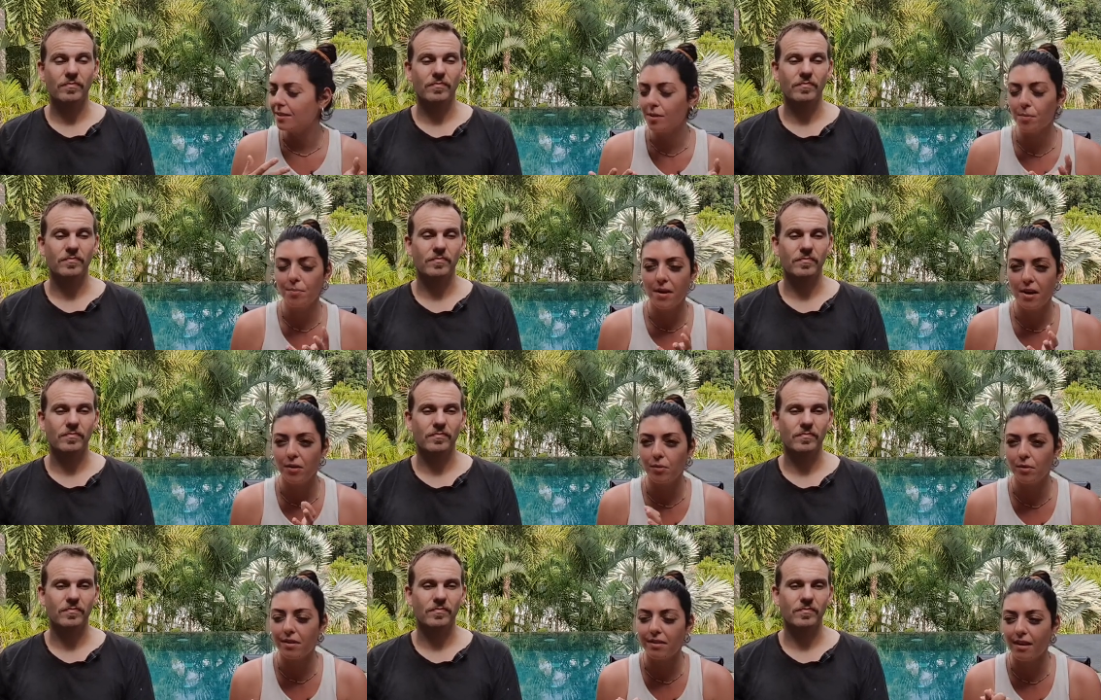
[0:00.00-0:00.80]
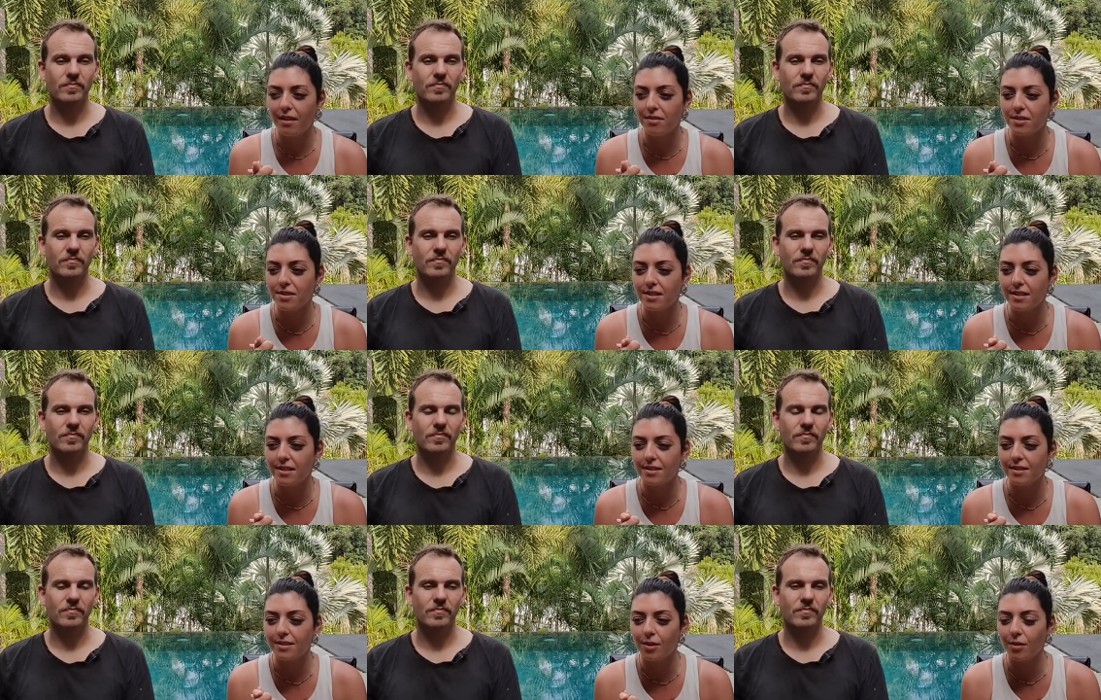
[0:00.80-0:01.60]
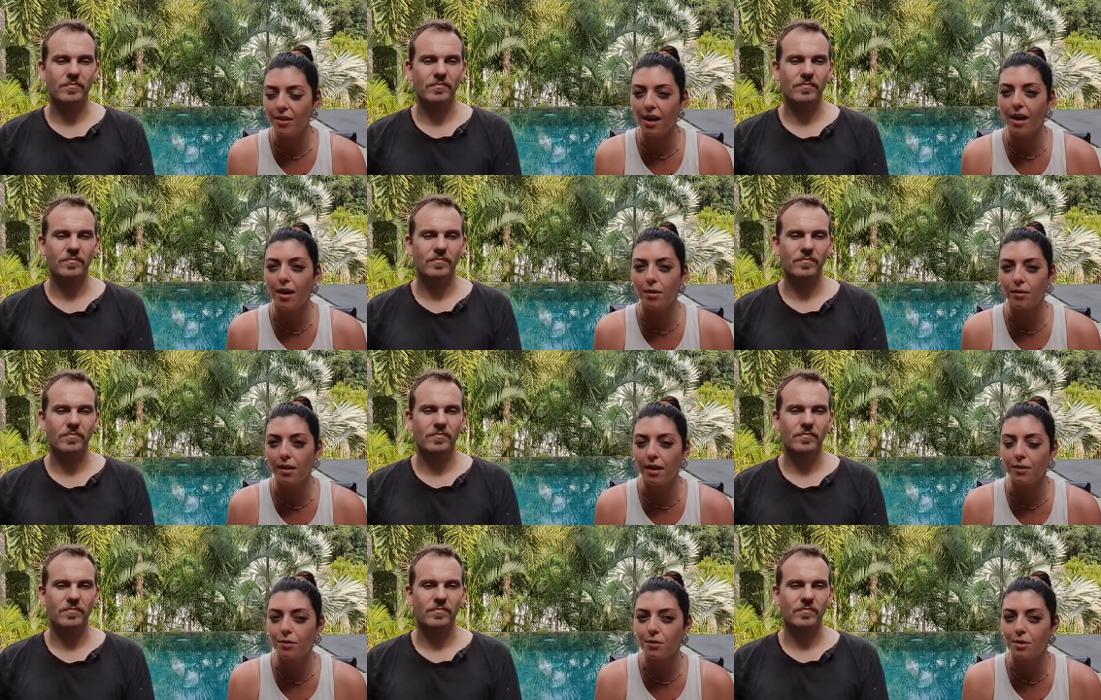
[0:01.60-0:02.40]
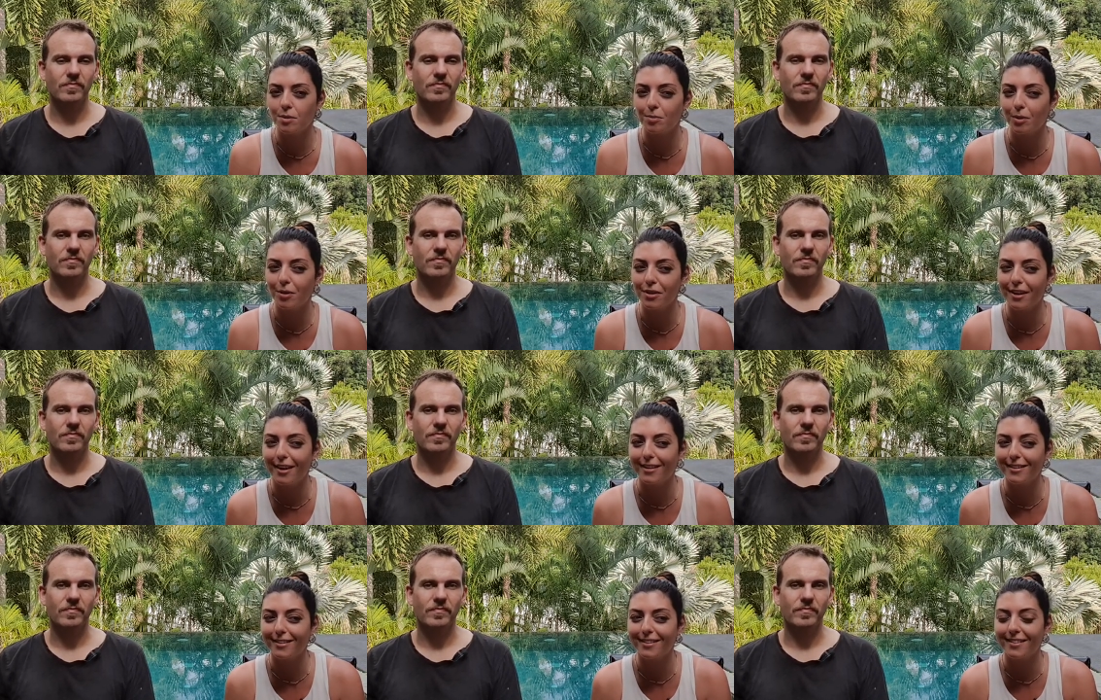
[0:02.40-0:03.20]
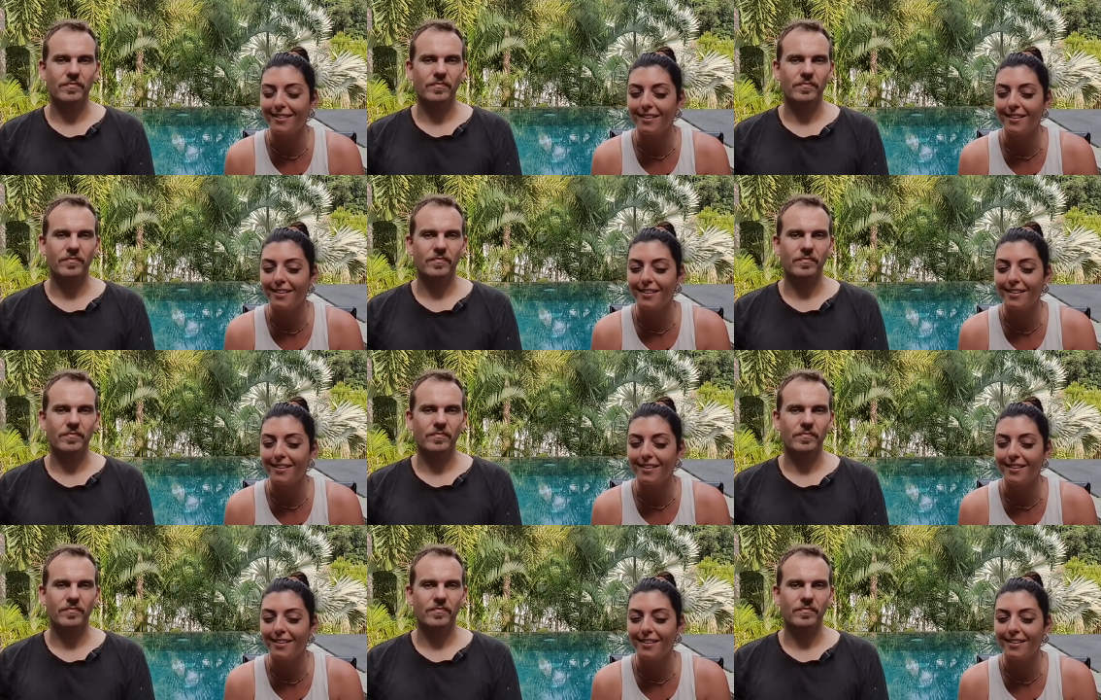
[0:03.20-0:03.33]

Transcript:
Speaker 1: Comparing with other cities, so yeah, I would like to explore that,